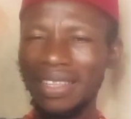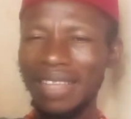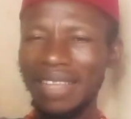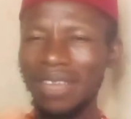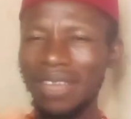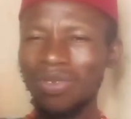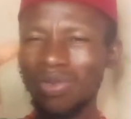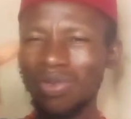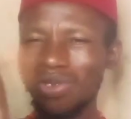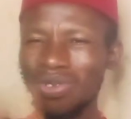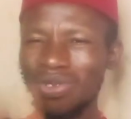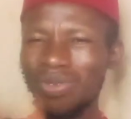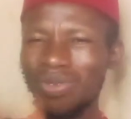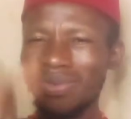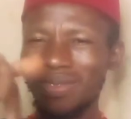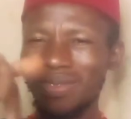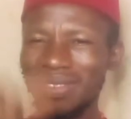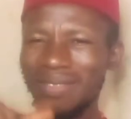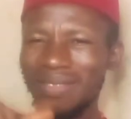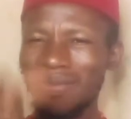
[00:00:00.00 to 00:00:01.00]
There's UChU
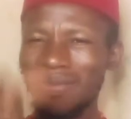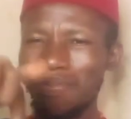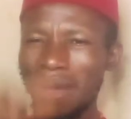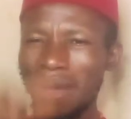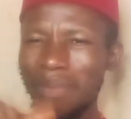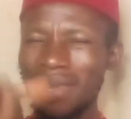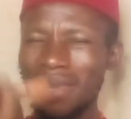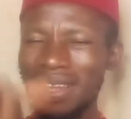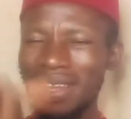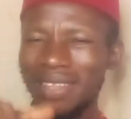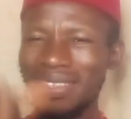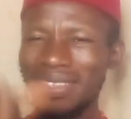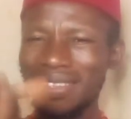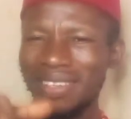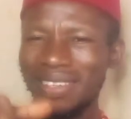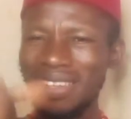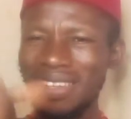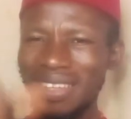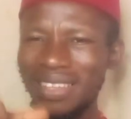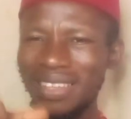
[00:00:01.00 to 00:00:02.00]

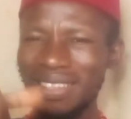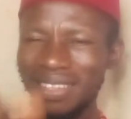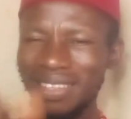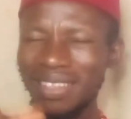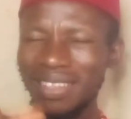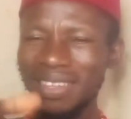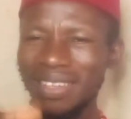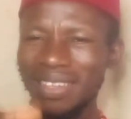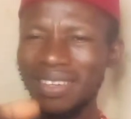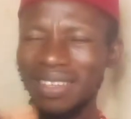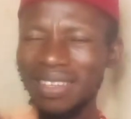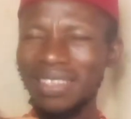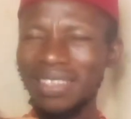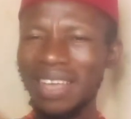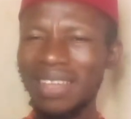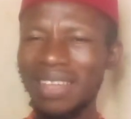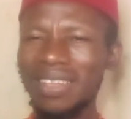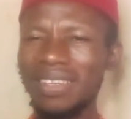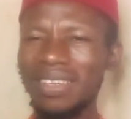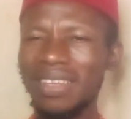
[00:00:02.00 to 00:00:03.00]
permanently
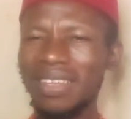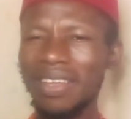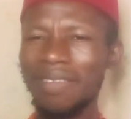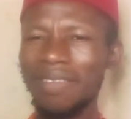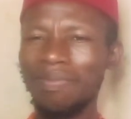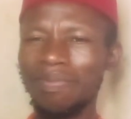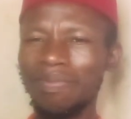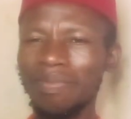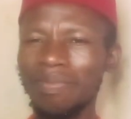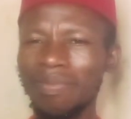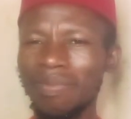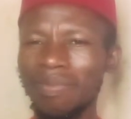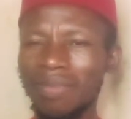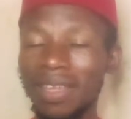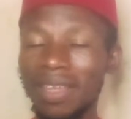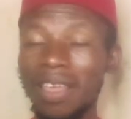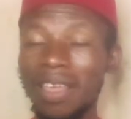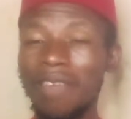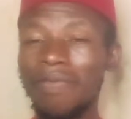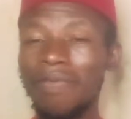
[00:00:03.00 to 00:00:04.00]
residing there.
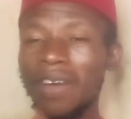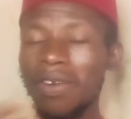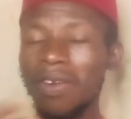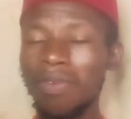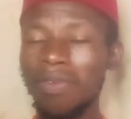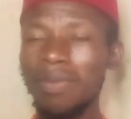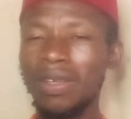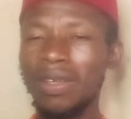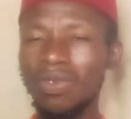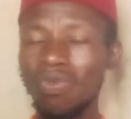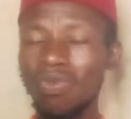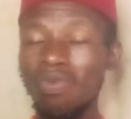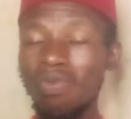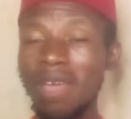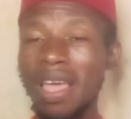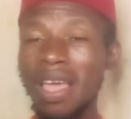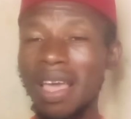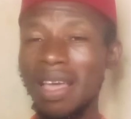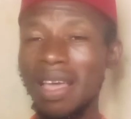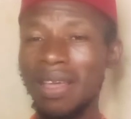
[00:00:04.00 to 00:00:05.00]
Environment
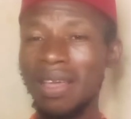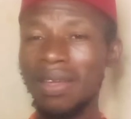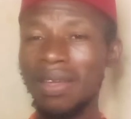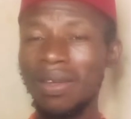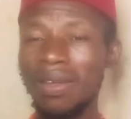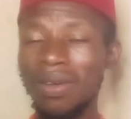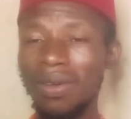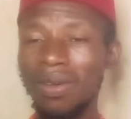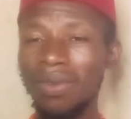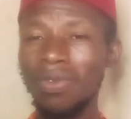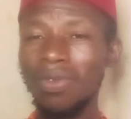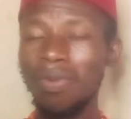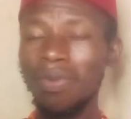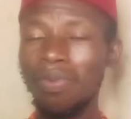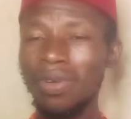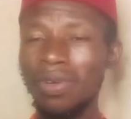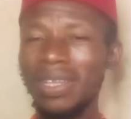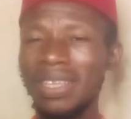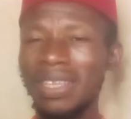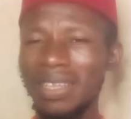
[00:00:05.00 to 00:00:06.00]
where
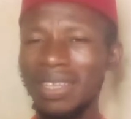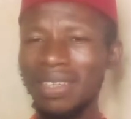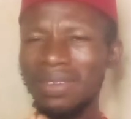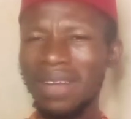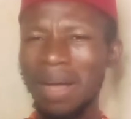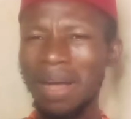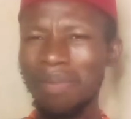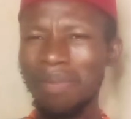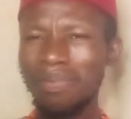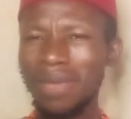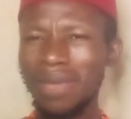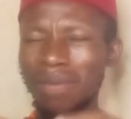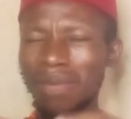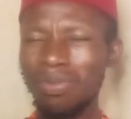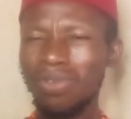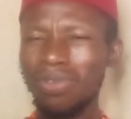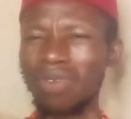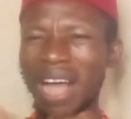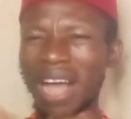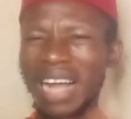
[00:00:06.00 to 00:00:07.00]
nobody can be
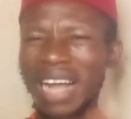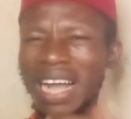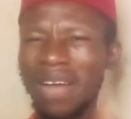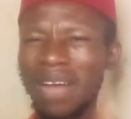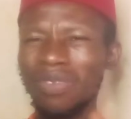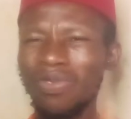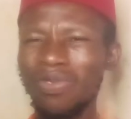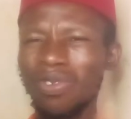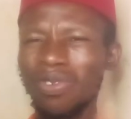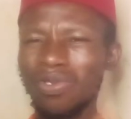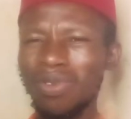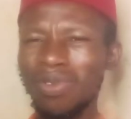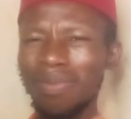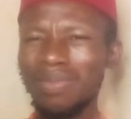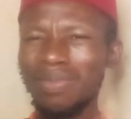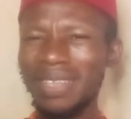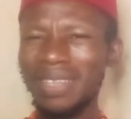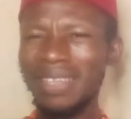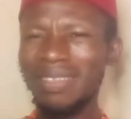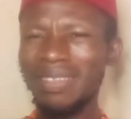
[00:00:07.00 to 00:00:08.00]
able to account for
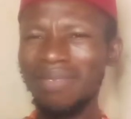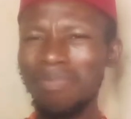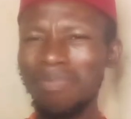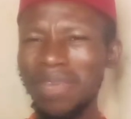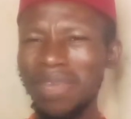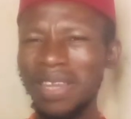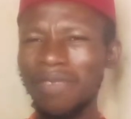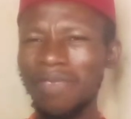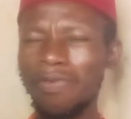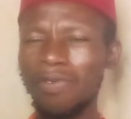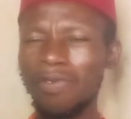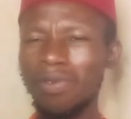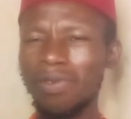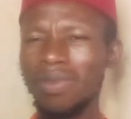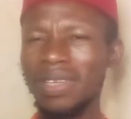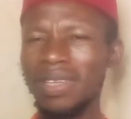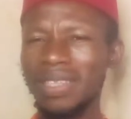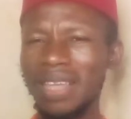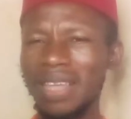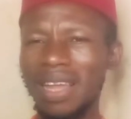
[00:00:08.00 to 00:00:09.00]
something meaningful
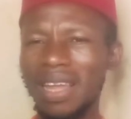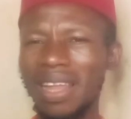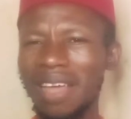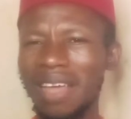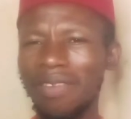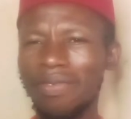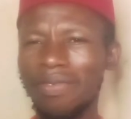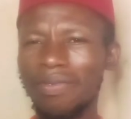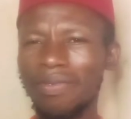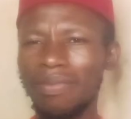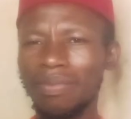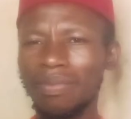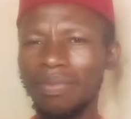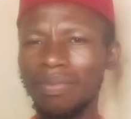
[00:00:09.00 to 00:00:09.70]
in their life.